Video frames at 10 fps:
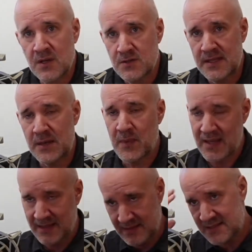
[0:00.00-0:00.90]
so that
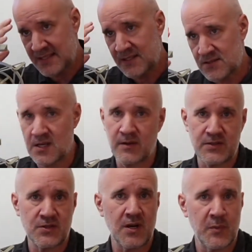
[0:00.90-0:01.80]
my instincts are
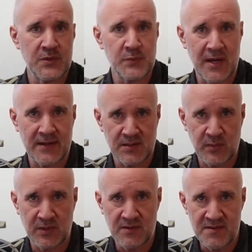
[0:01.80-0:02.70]
as sharp as
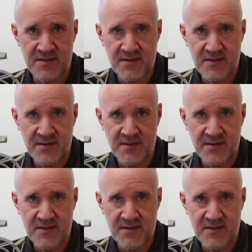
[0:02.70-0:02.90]
possible,